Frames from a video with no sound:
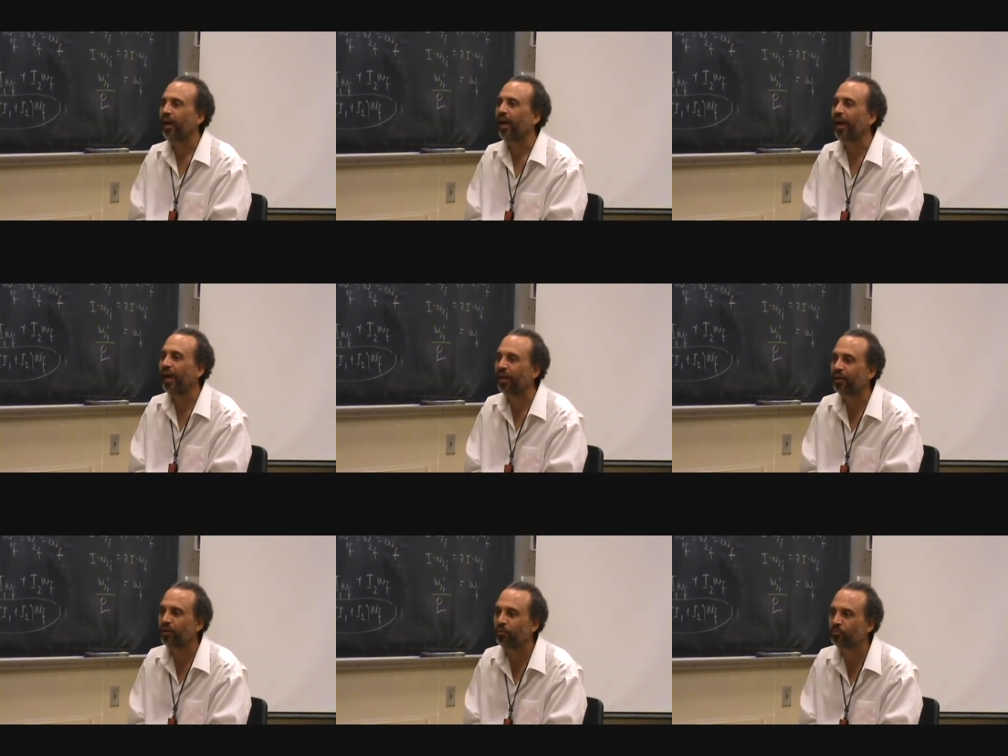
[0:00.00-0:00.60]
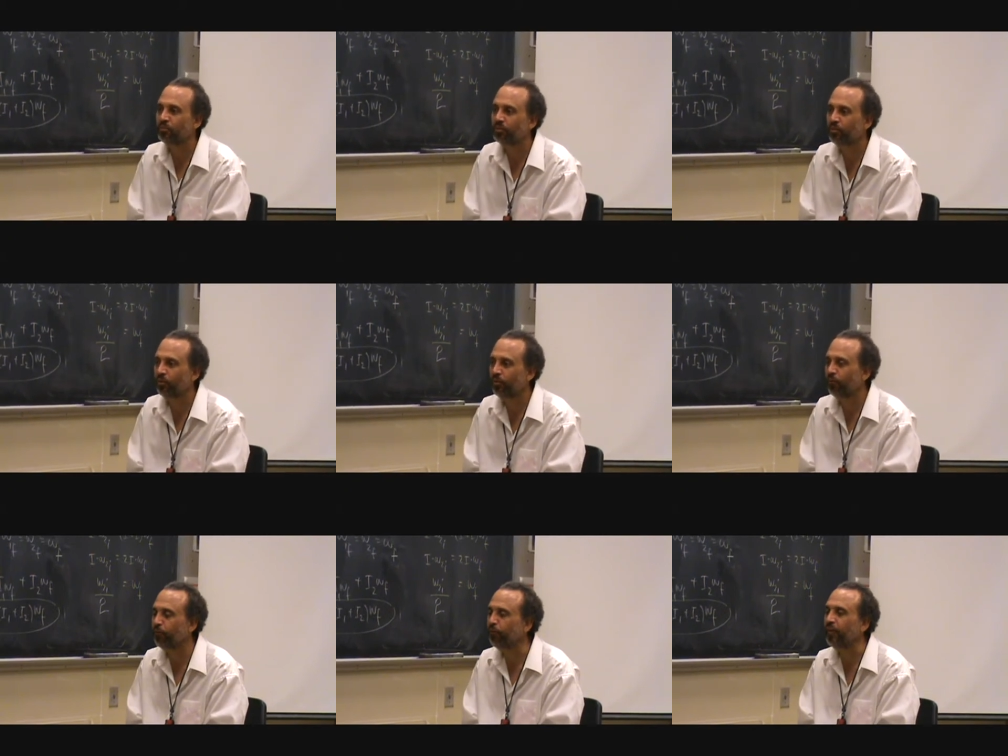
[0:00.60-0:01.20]
atoms
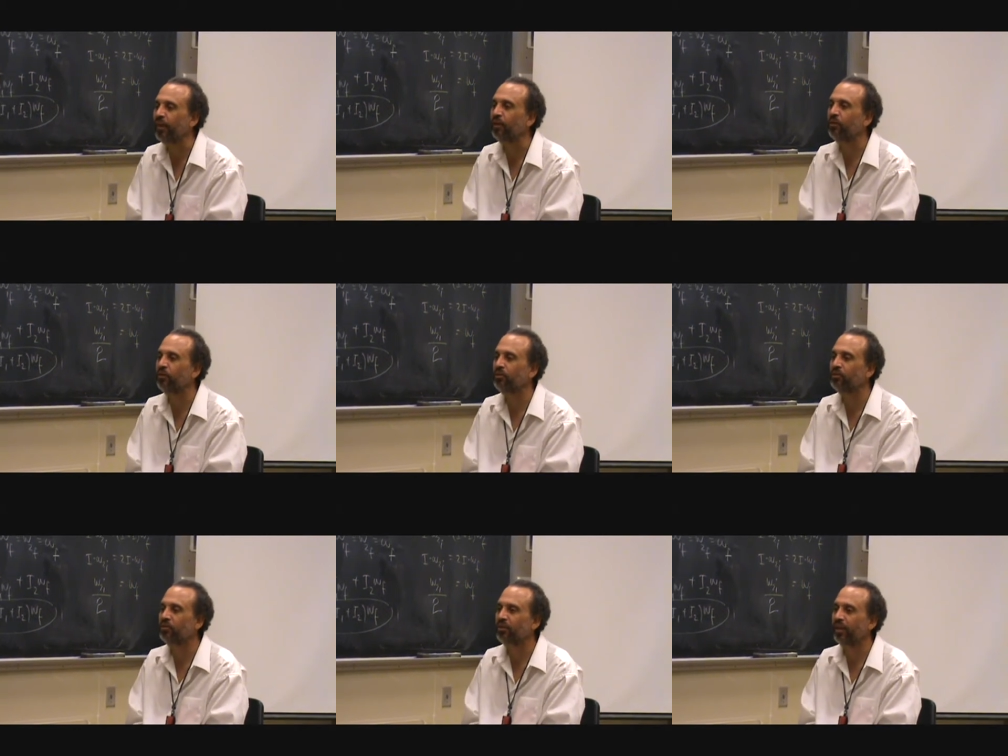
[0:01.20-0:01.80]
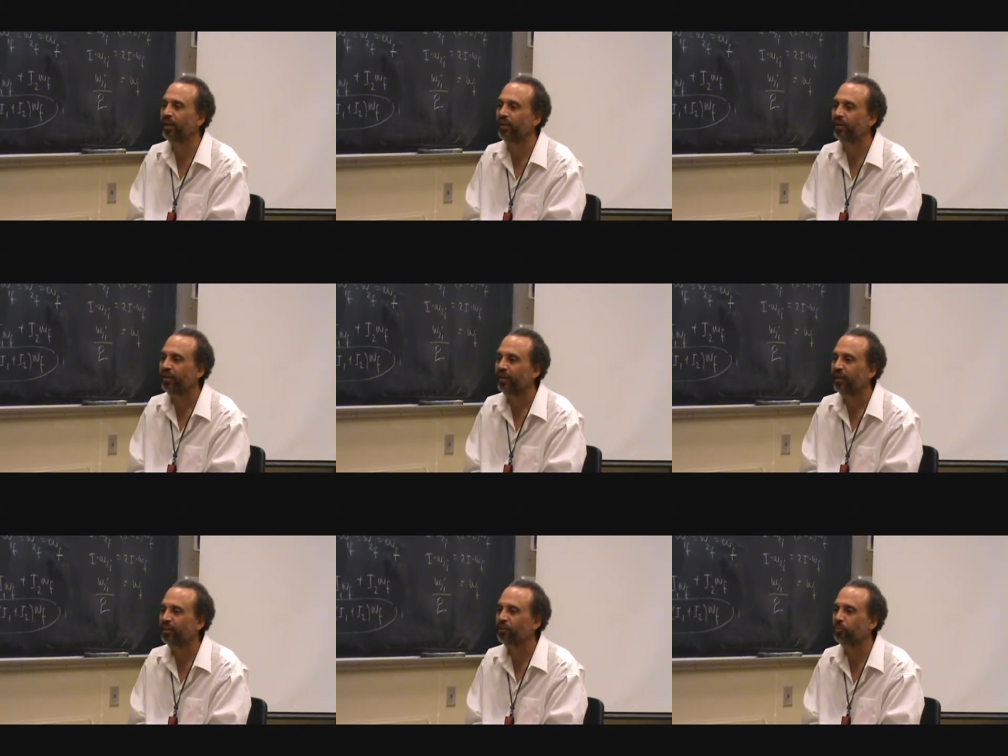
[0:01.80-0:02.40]
or fields
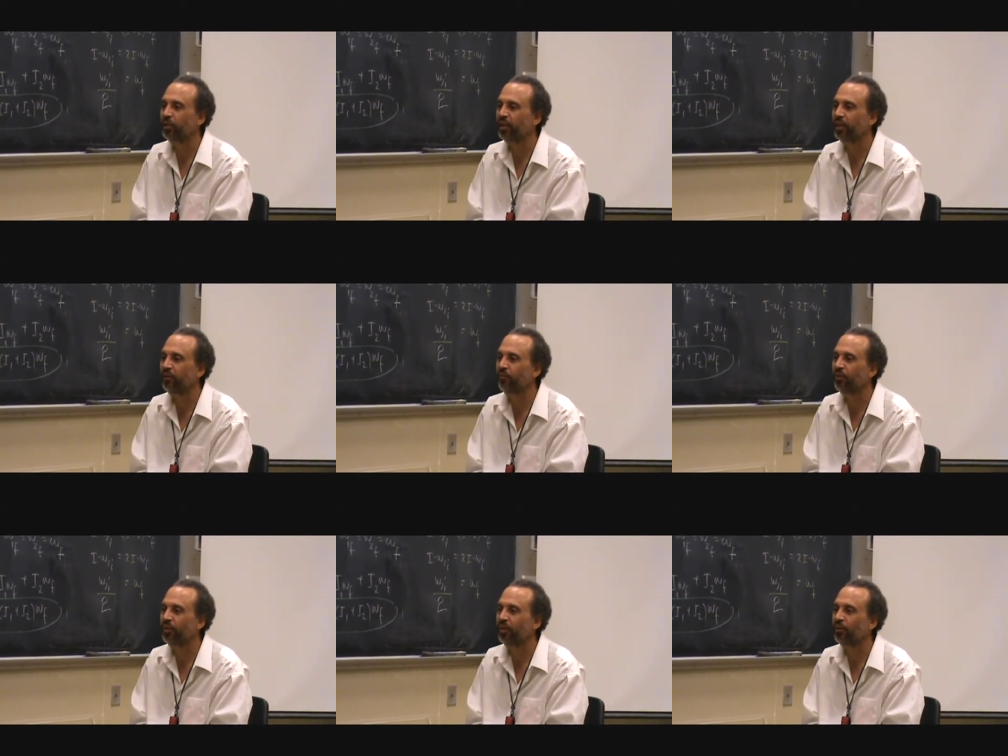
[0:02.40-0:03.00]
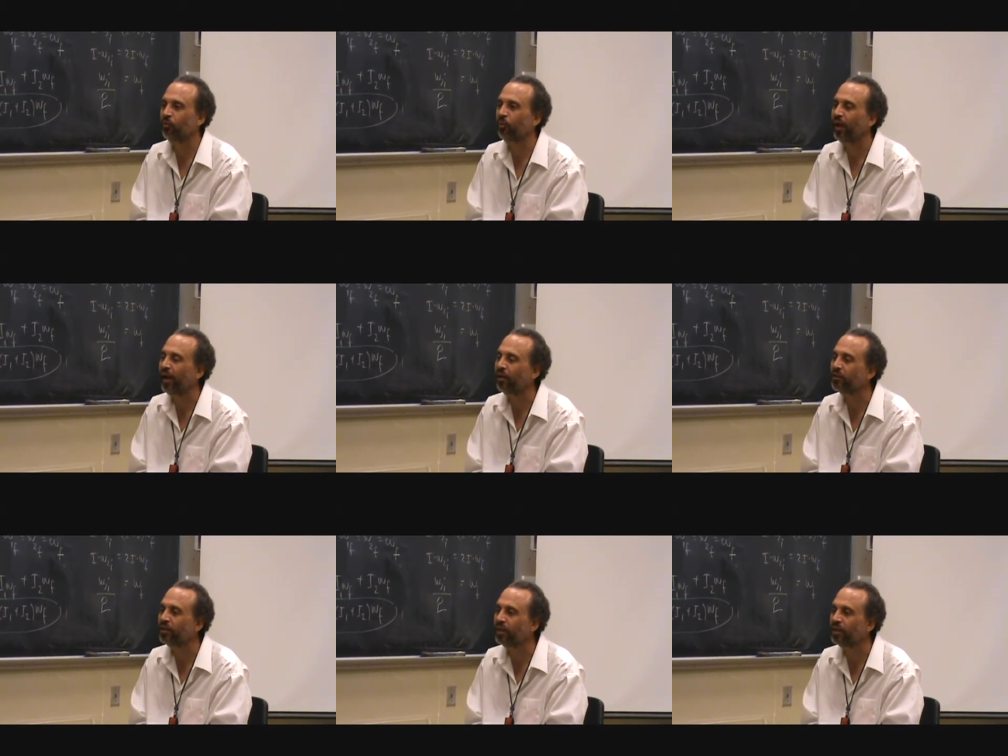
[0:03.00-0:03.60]
that explain everything
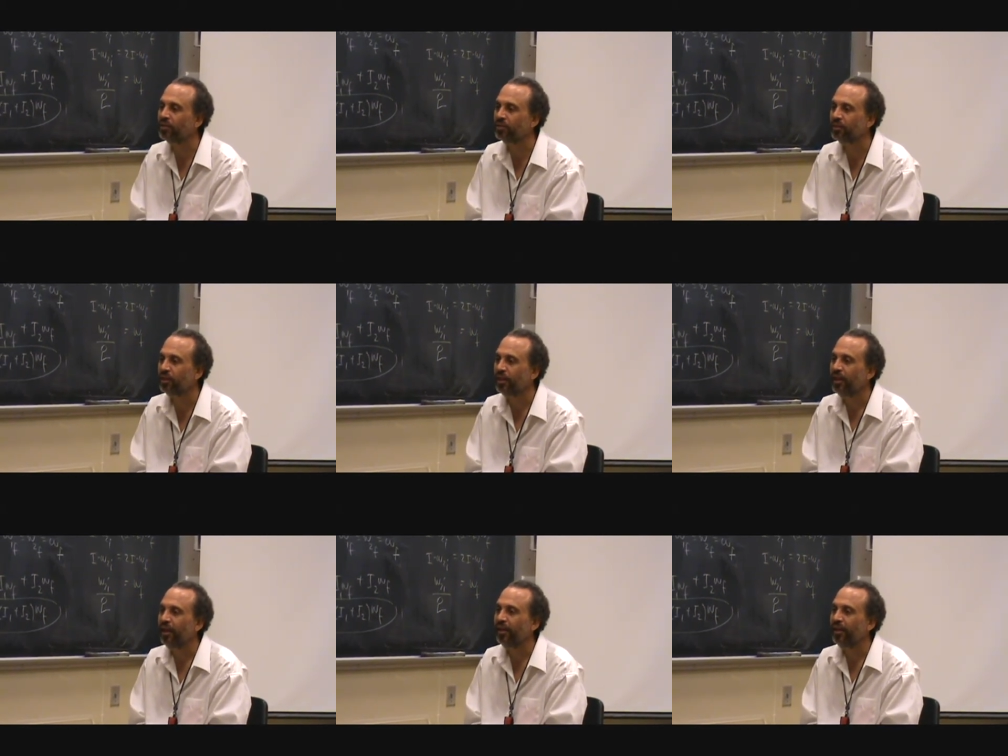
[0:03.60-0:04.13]
around us.